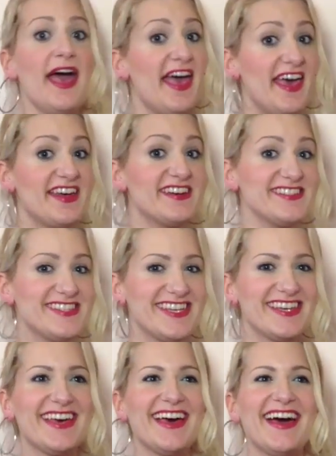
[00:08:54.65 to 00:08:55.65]
heard
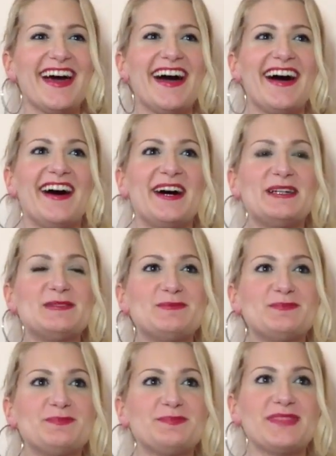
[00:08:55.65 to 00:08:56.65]

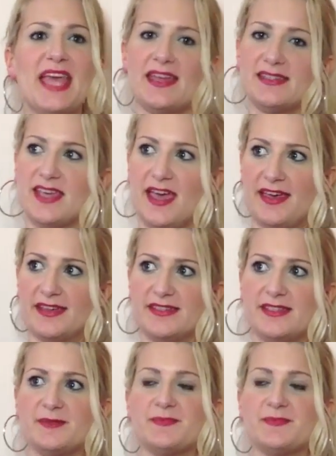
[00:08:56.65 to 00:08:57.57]
and head,